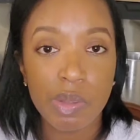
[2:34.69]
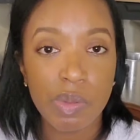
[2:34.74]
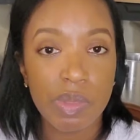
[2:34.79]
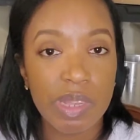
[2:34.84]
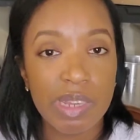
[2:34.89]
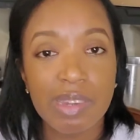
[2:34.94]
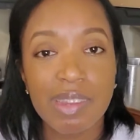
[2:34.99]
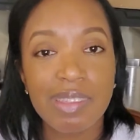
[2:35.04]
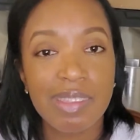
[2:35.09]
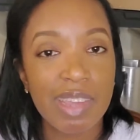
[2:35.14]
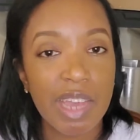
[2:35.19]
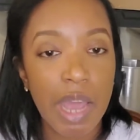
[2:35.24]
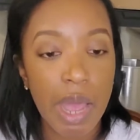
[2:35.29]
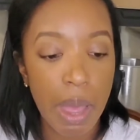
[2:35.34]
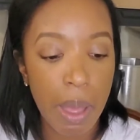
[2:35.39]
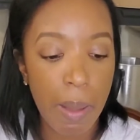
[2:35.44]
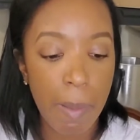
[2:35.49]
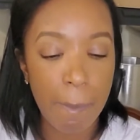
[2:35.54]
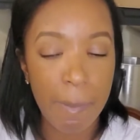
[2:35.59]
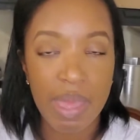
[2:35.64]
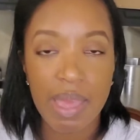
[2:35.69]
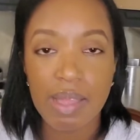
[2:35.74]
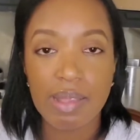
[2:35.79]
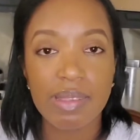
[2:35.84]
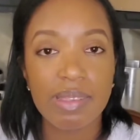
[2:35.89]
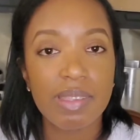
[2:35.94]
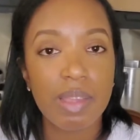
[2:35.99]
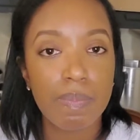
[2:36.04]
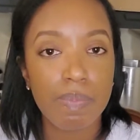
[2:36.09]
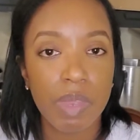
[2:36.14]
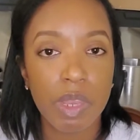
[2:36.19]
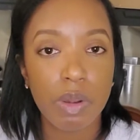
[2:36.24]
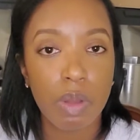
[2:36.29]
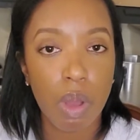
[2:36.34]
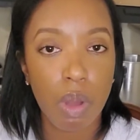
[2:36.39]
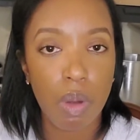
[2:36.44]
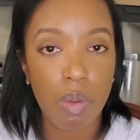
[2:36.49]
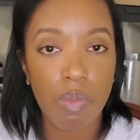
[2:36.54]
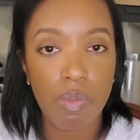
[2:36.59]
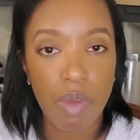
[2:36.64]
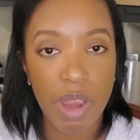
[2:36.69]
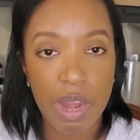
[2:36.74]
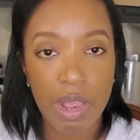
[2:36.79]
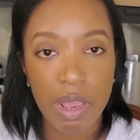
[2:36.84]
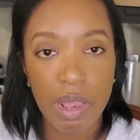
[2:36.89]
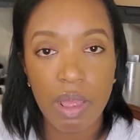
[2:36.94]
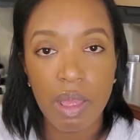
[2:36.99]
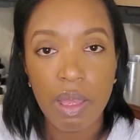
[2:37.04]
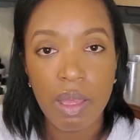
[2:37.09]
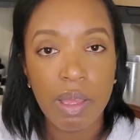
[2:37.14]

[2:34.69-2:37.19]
that doesn't come in something already.